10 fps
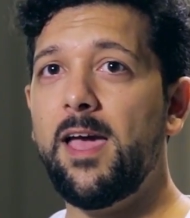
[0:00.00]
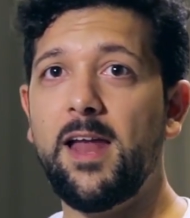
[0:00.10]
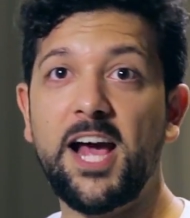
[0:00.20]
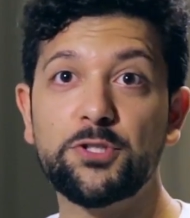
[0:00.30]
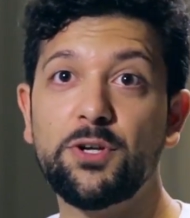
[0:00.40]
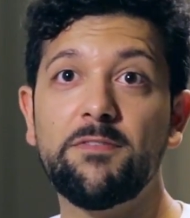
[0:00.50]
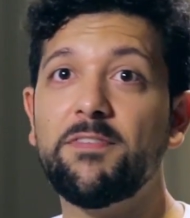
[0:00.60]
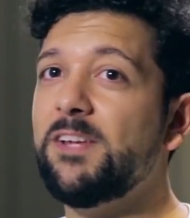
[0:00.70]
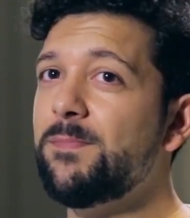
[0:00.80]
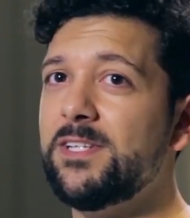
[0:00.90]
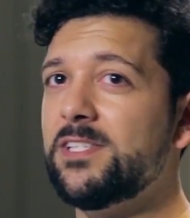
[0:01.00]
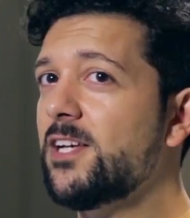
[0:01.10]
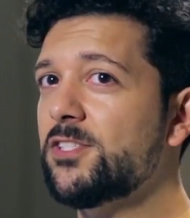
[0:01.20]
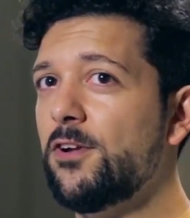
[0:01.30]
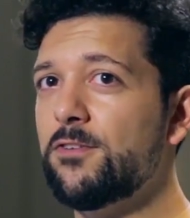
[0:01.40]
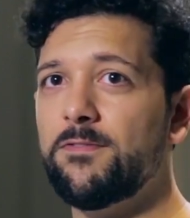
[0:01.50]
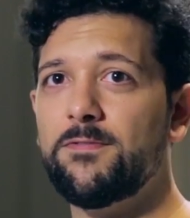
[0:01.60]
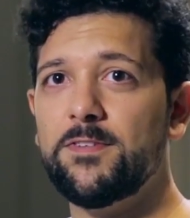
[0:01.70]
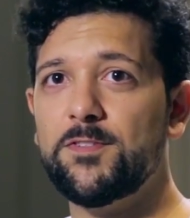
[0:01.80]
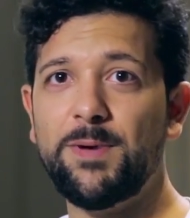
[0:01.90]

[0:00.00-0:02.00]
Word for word: And actually, Philippines has a lot of